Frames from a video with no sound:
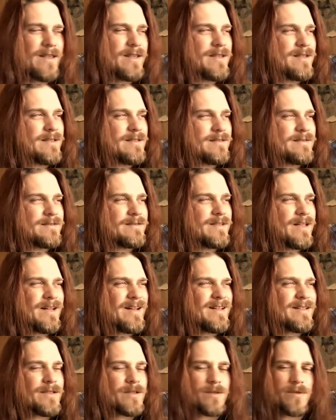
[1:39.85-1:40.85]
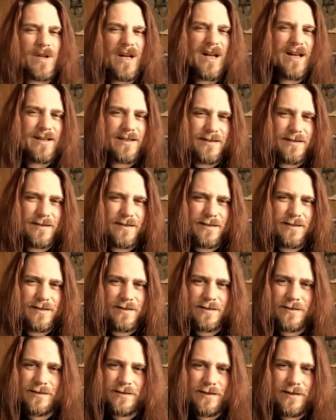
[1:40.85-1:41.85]
the hollowed
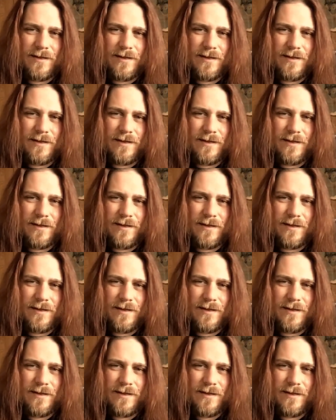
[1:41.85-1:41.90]
husks